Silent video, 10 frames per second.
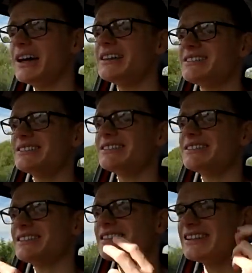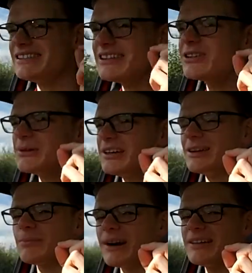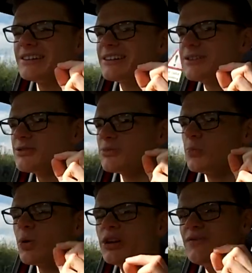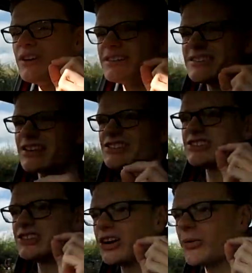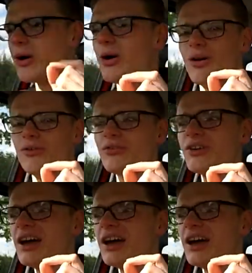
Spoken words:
and there's that little bit of your brain that goes, what if it doesn't go off?